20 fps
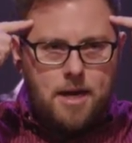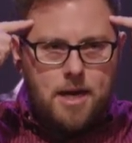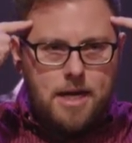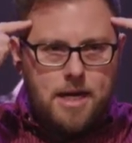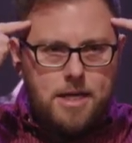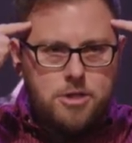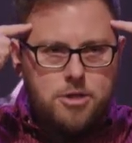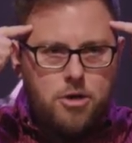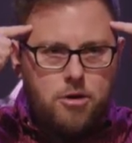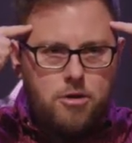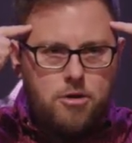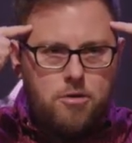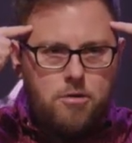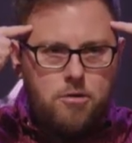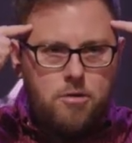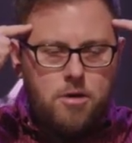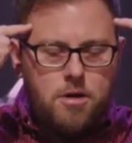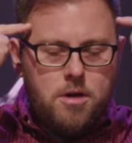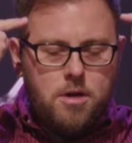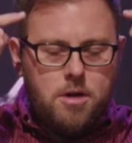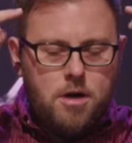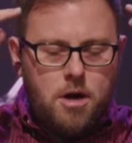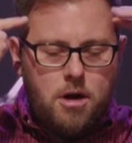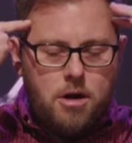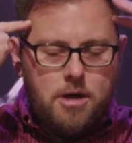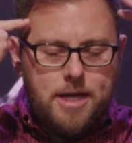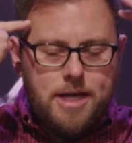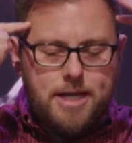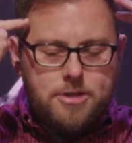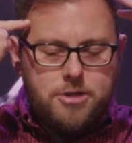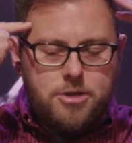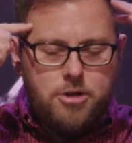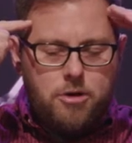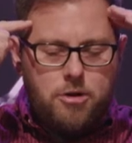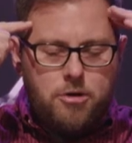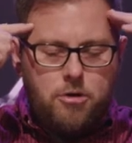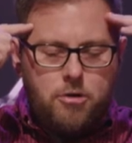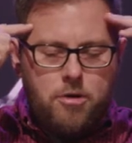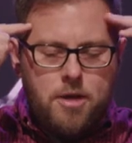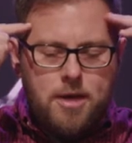an internal or
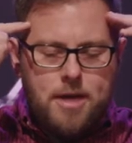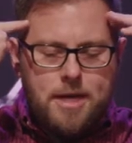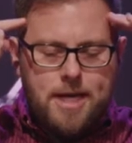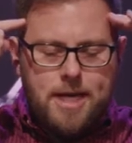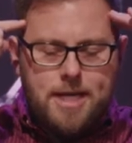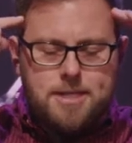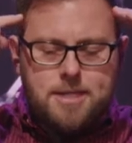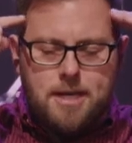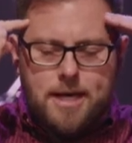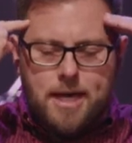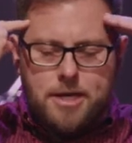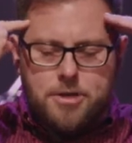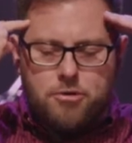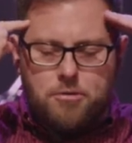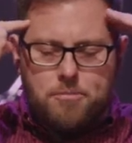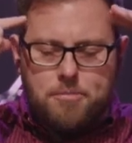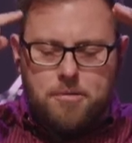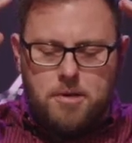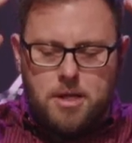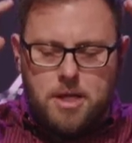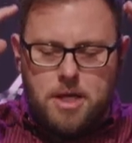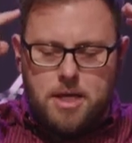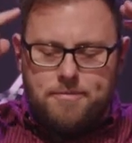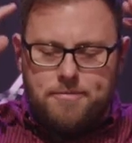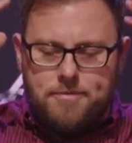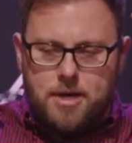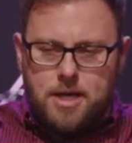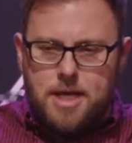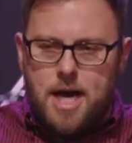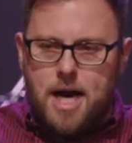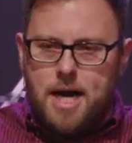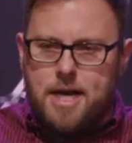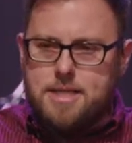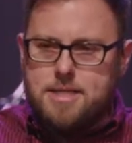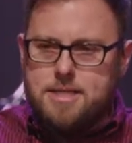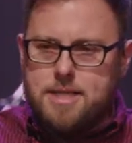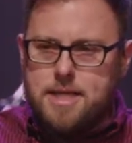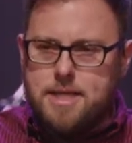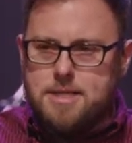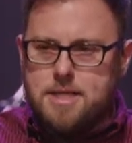internal intellectual belief that God
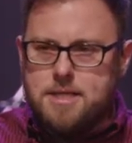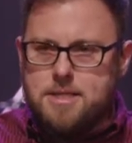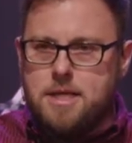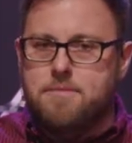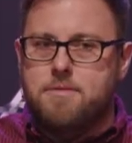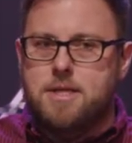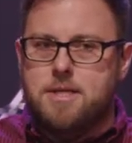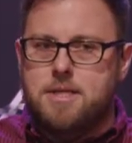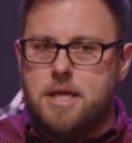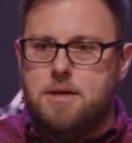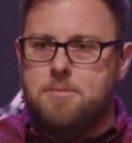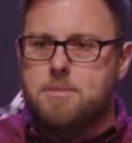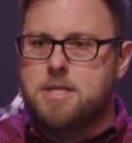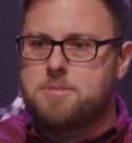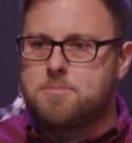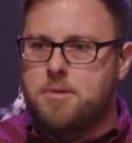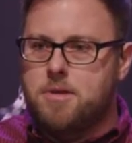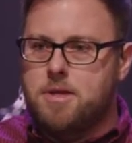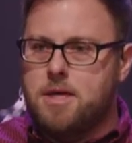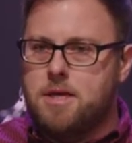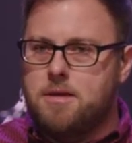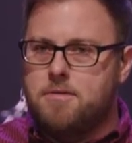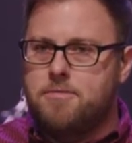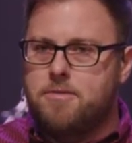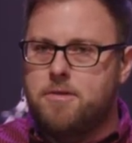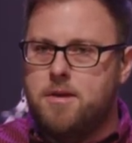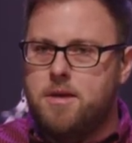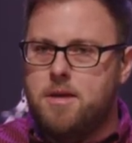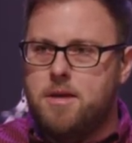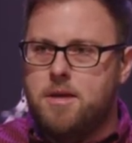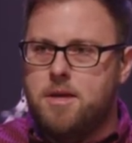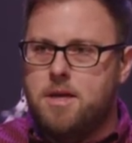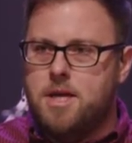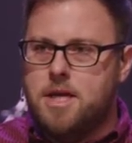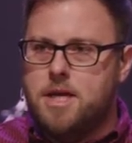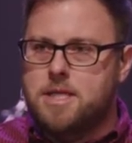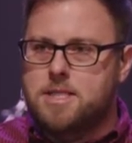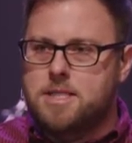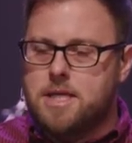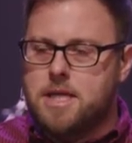exists, because even demons believe
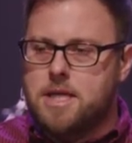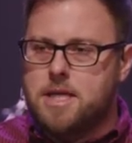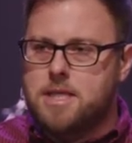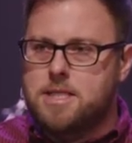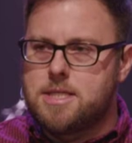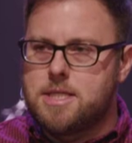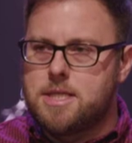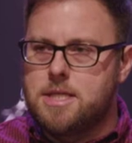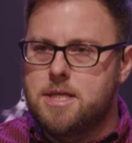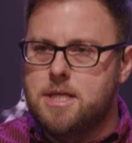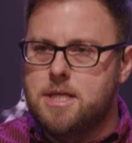he exists.